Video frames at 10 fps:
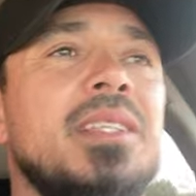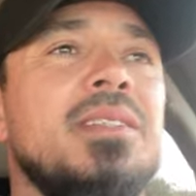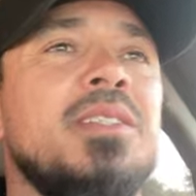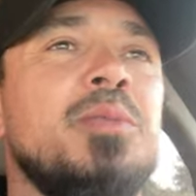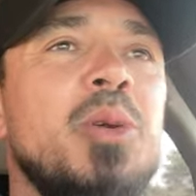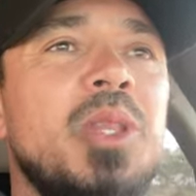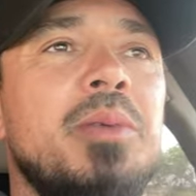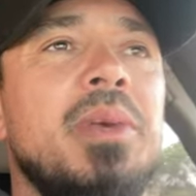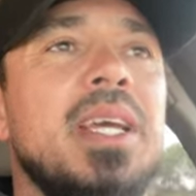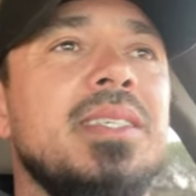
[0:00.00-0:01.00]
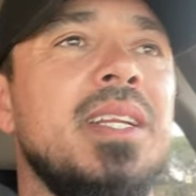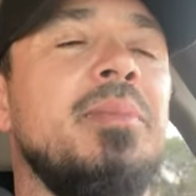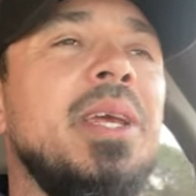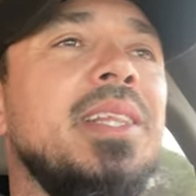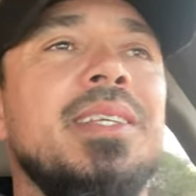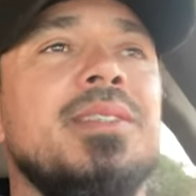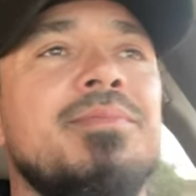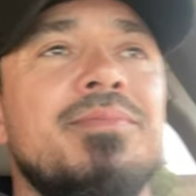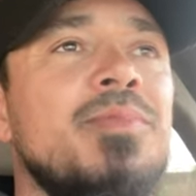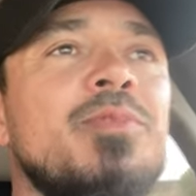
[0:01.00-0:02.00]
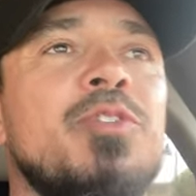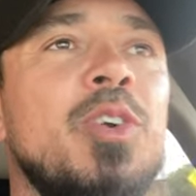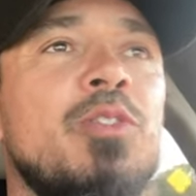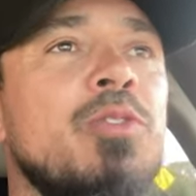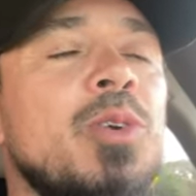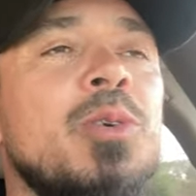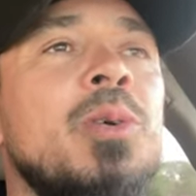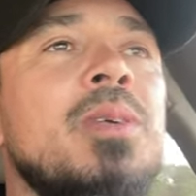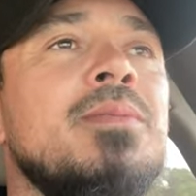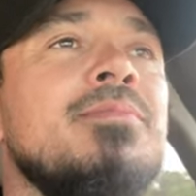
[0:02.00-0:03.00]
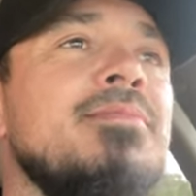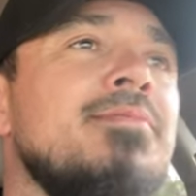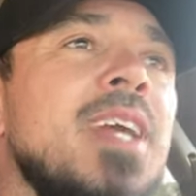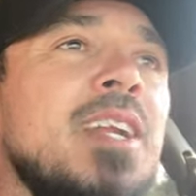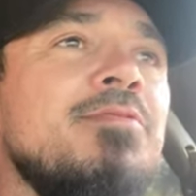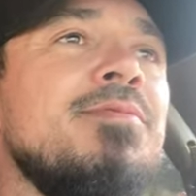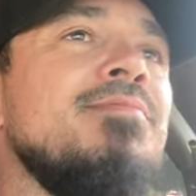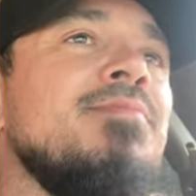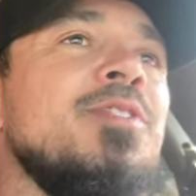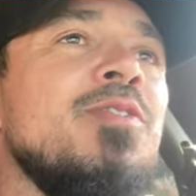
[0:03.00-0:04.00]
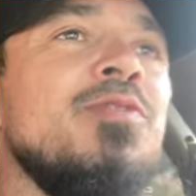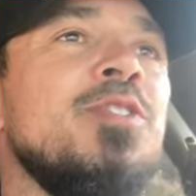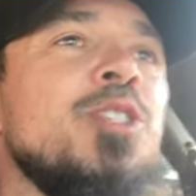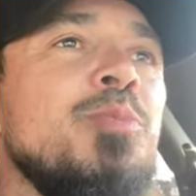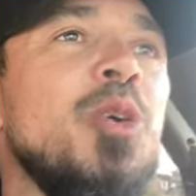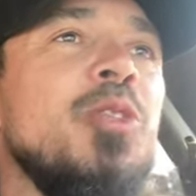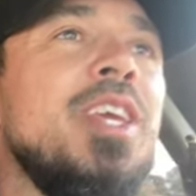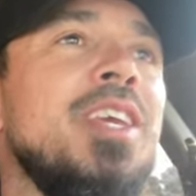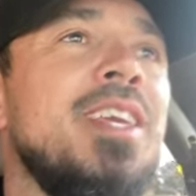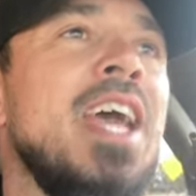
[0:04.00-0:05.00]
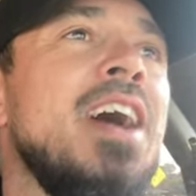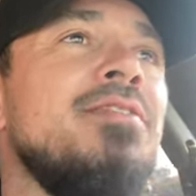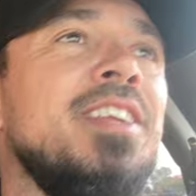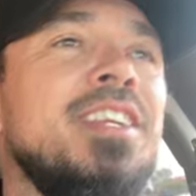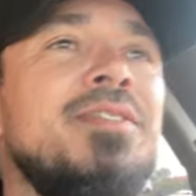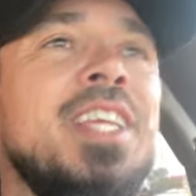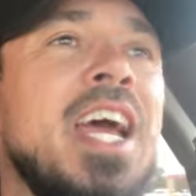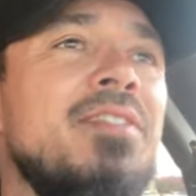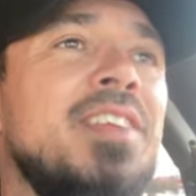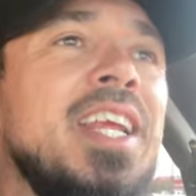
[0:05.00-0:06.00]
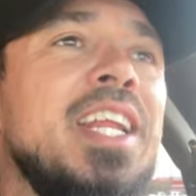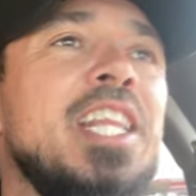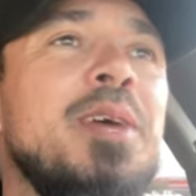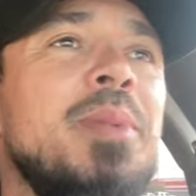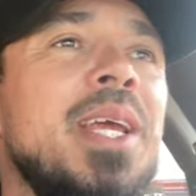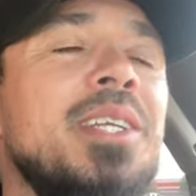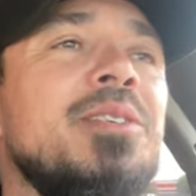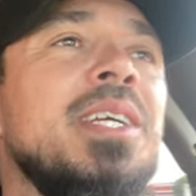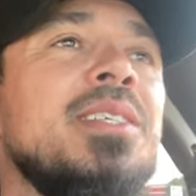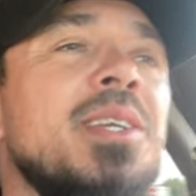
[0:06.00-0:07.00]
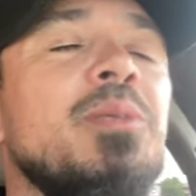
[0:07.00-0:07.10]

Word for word: and smoothie mix, and I make these frou-frou kind of smoothie caffeine caffeinated lemonade drinks.